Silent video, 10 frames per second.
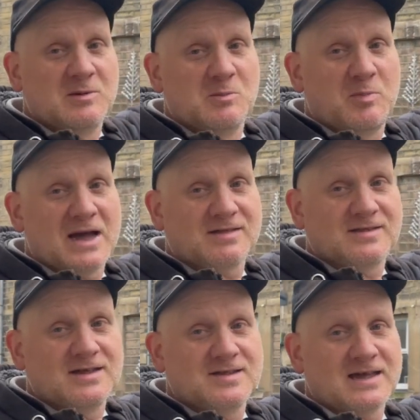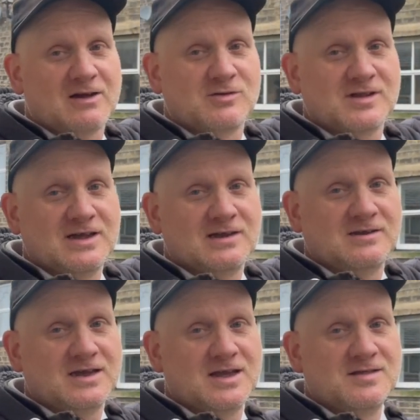him past this house here, and
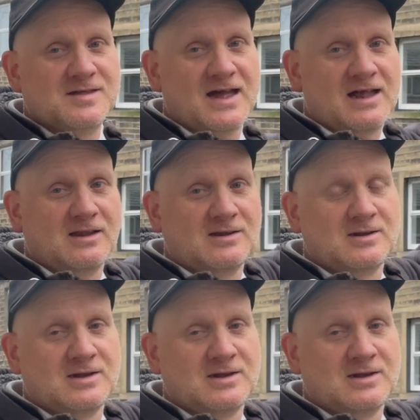you can tell